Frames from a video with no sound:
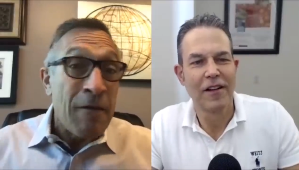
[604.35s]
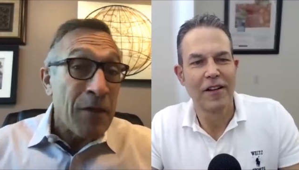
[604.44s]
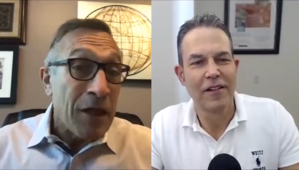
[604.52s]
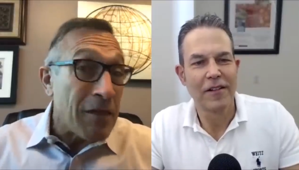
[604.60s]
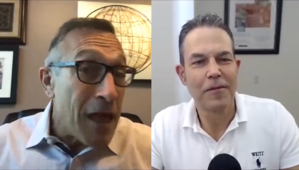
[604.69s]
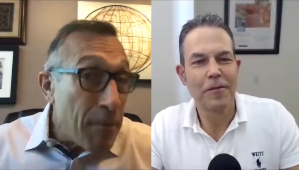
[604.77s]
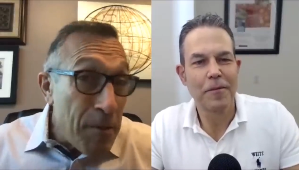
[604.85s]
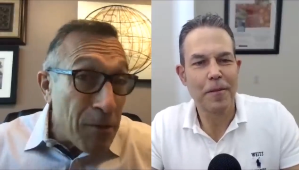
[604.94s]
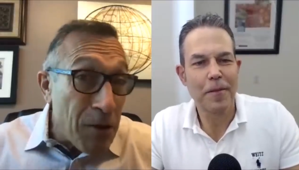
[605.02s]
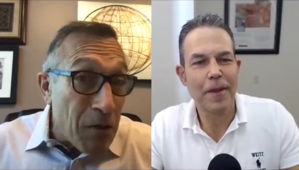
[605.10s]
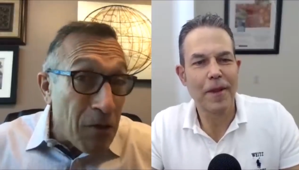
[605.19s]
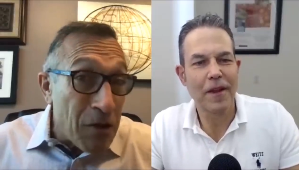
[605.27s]
Speaker 1: A lot of people
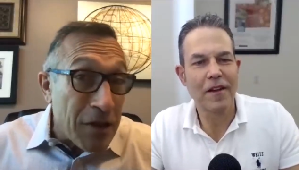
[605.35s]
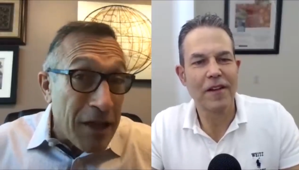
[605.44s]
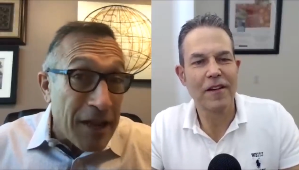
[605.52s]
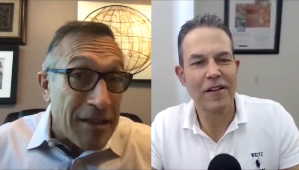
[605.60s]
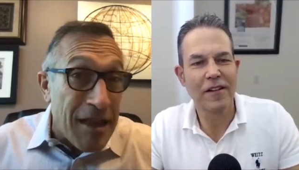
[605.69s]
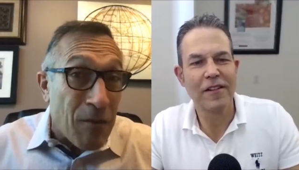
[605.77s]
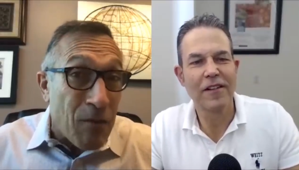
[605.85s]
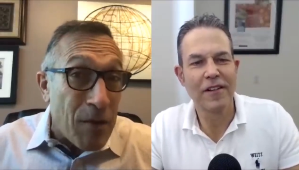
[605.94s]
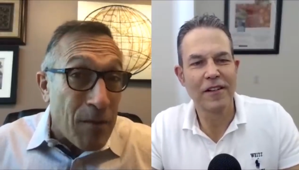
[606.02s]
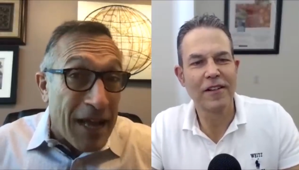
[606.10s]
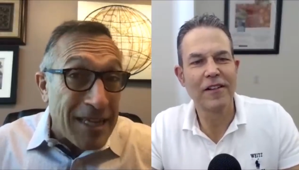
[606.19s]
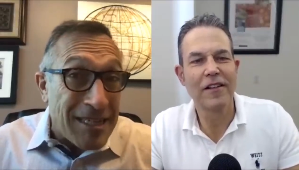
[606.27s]
don't look at it that way,
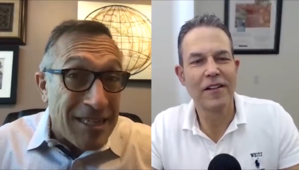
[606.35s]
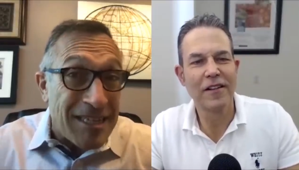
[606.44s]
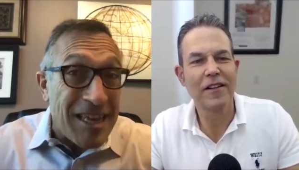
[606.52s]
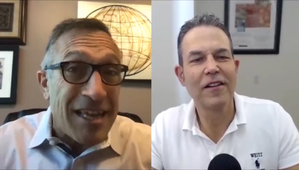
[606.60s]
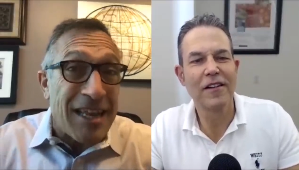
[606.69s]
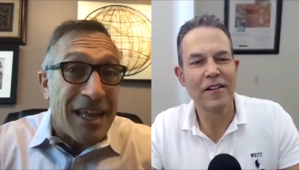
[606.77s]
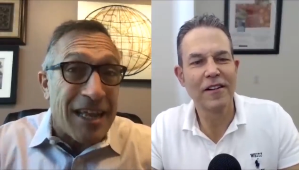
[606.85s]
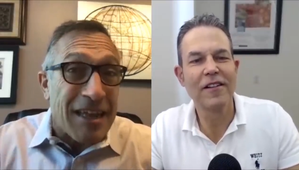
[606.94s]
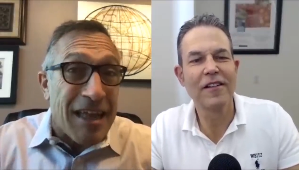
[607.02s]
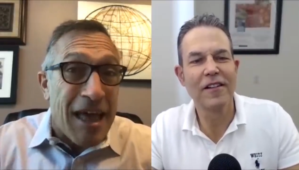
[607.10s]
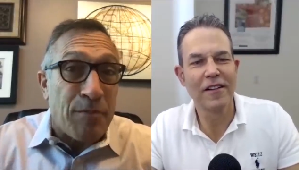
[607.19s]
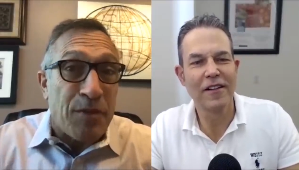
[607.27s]
but I see it in
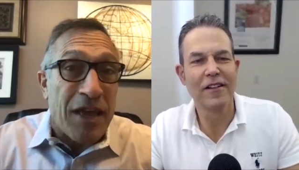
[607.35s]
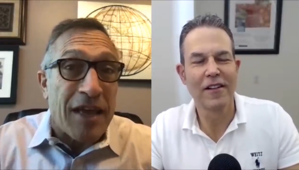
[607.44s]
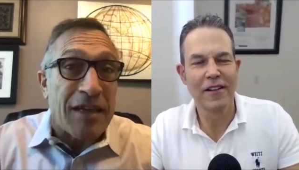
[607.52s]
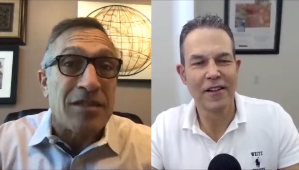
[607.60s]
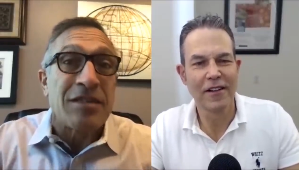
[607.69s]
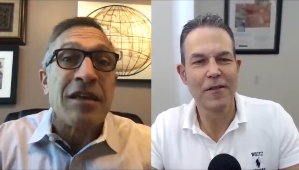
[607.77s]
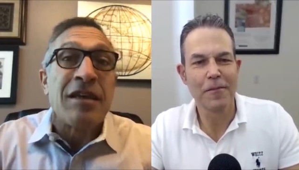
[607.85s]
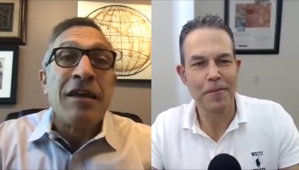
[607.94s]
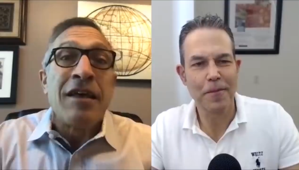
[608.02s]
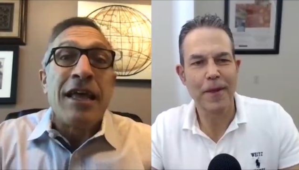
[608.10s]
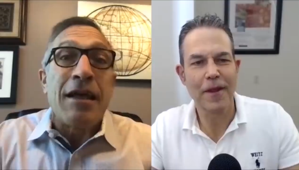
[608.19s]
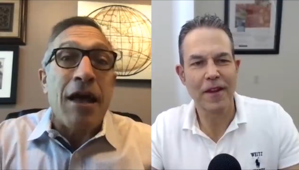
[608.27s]
lab tests.
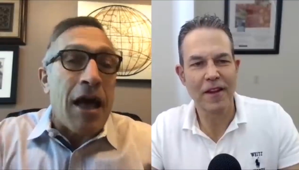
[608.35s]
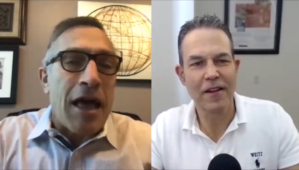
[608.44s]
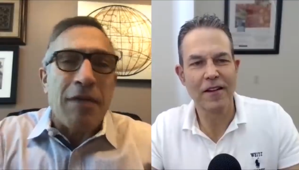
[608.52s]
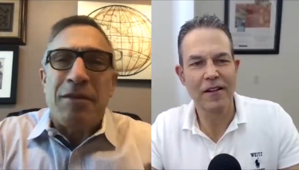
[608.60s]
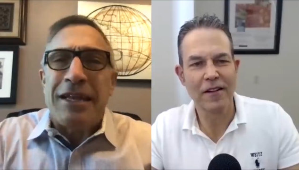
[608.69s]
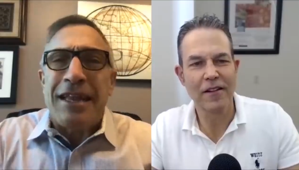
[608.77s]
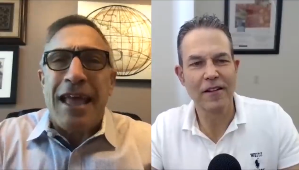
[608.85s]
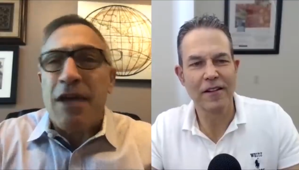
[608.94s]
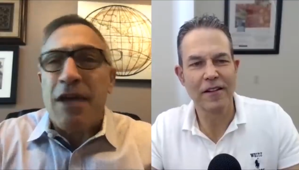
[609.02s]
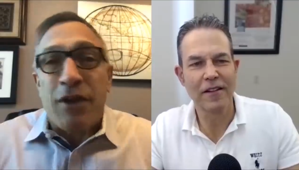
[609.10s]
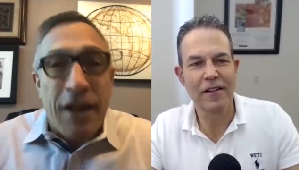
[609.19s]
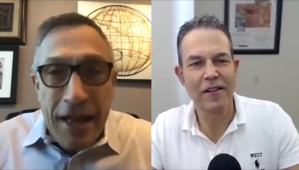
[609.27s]
I mean,
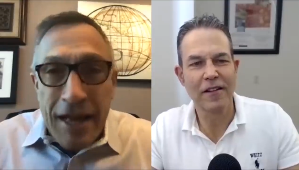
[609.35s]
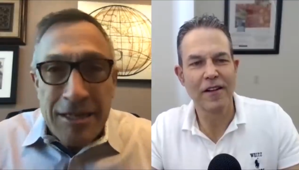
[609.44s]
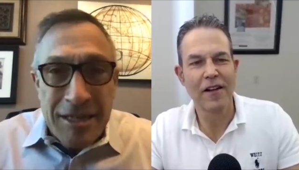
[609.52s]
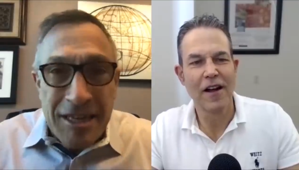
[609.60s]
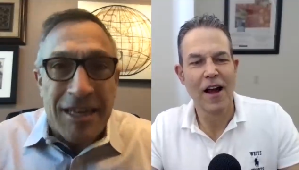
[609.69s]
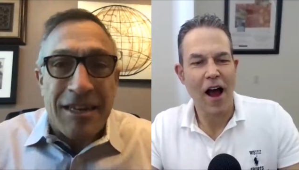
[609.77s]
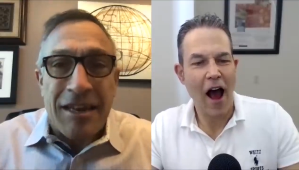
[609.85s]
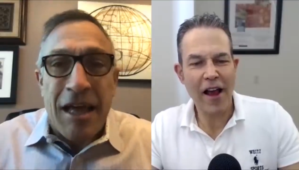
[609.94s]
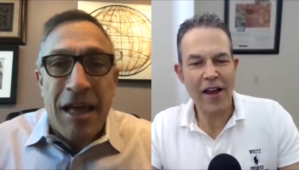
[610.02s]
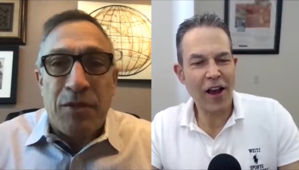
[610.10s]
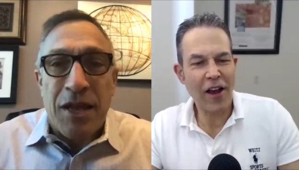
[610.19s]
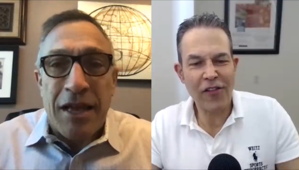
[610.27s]
every day I see it in
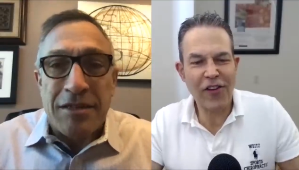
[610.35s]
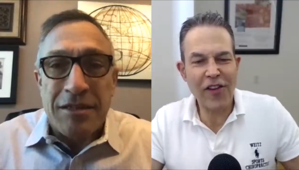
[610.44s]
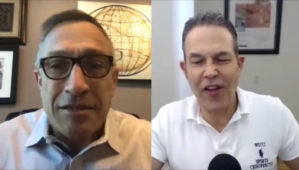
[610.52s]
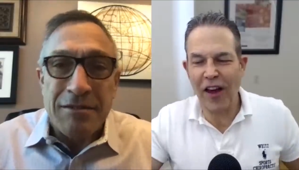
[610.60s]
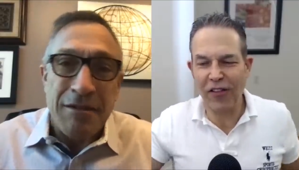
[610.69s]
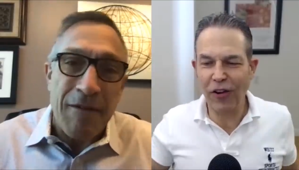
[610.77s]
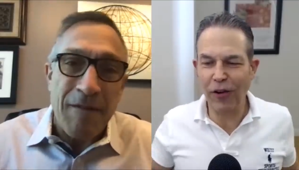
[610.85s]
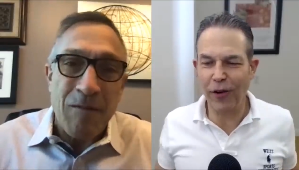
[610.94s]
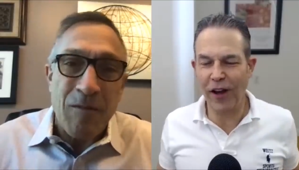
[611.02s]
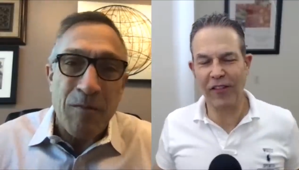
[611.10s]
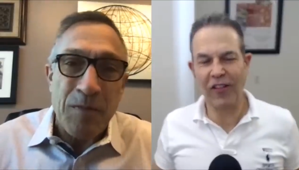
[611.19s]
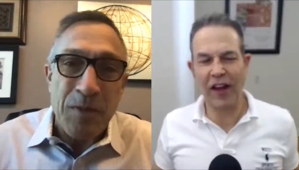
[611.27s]
lab
Speaker 2: I, tests. I see that too,
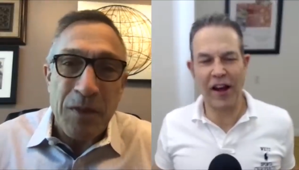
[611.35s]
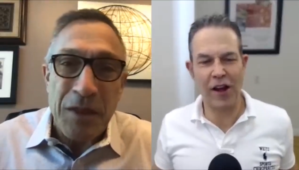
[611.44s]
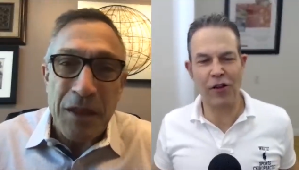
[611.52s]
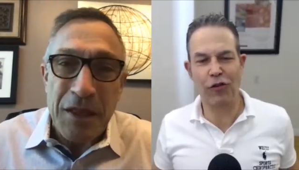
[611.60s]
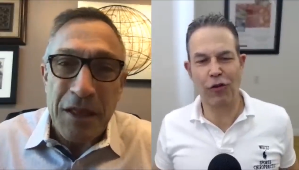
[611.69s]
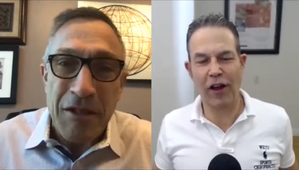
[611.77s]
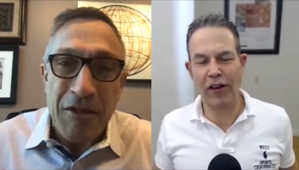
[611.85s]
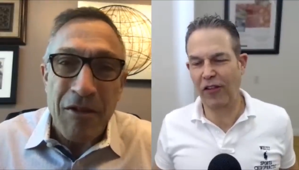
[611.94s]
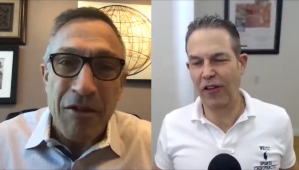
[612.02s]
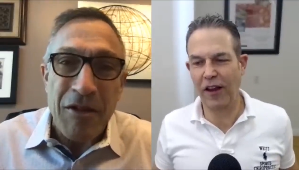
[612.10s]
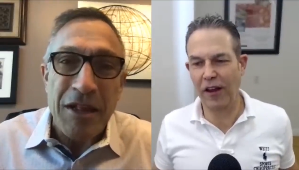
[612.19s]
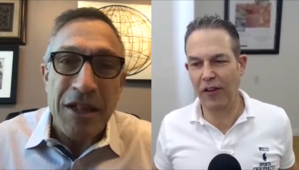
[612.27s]
and that's kind of
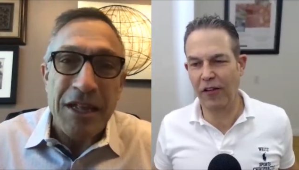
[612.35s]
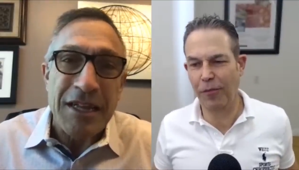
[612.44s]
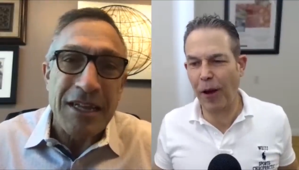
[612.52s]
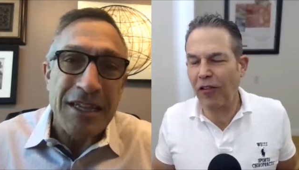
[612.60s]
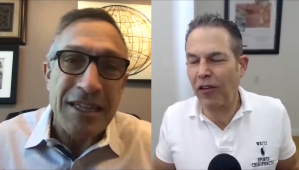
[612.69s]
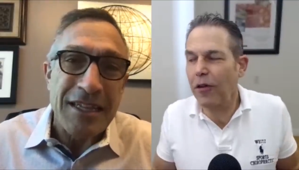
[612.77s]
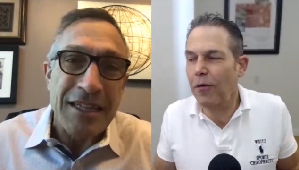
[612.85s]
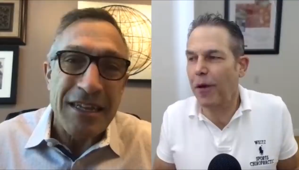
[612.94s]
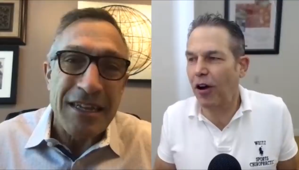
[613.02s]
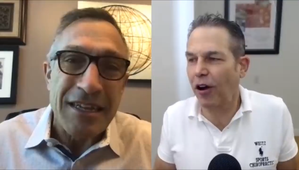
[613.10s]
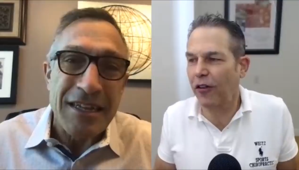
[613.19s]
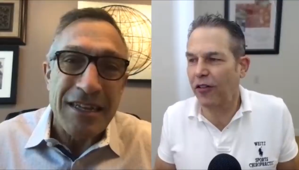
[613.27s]
interesting, especially
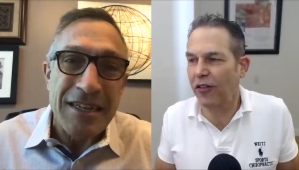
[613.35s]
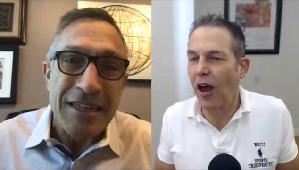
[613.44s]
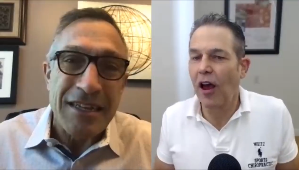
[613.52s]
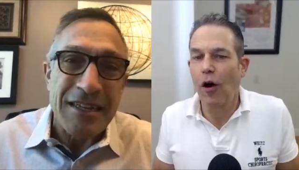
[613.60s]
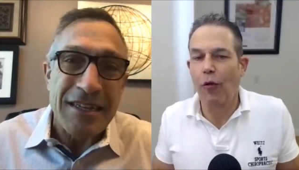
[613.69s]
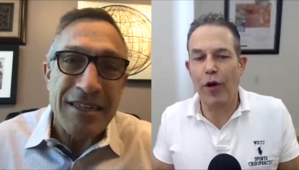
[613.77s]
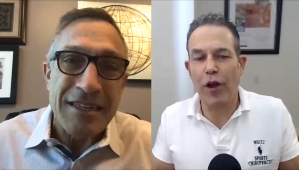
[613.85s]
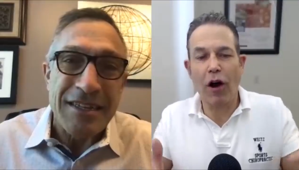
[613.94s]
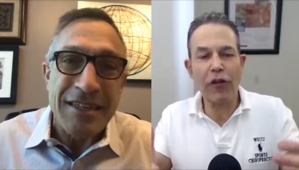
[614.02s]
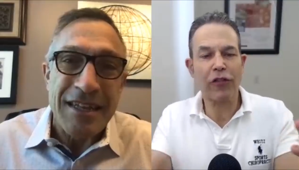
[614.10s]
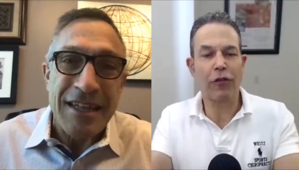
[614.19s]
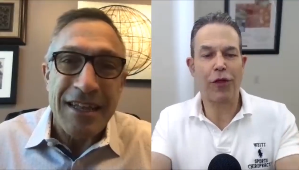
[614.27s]
because we
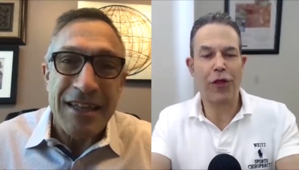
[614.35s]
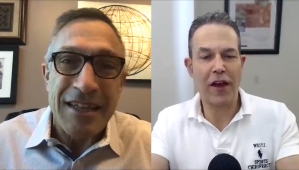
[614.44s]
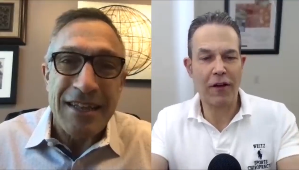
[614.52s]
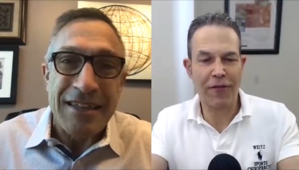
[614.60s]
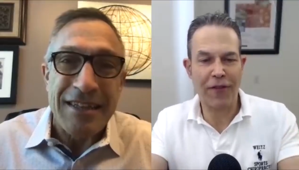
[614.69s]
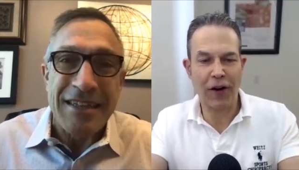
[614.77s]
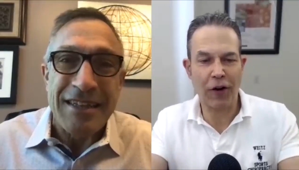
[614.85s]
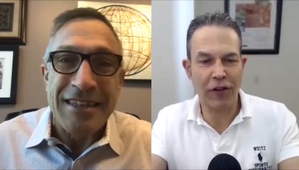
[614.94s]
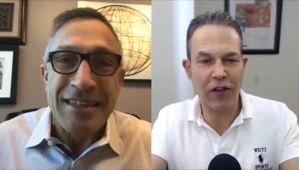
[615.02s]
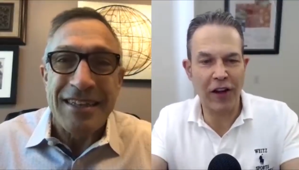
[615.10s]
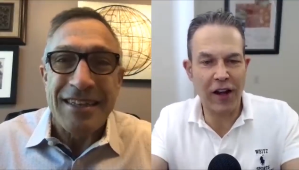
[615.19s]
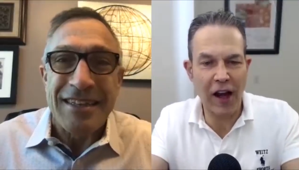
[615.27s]
also think of
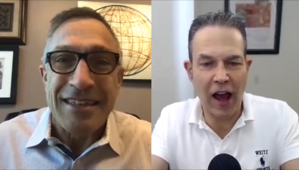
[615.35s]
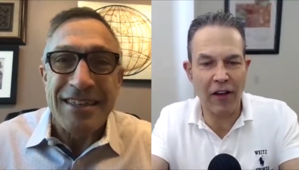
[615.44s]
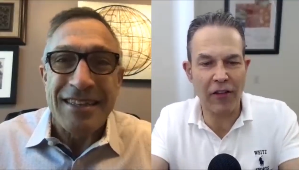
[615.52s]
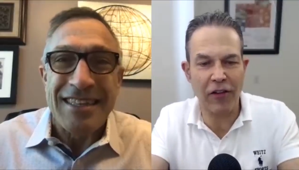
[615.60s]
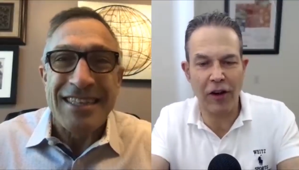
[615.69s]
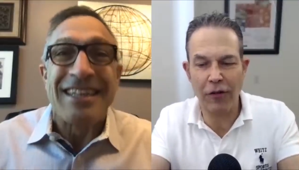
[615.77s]
ferritin as an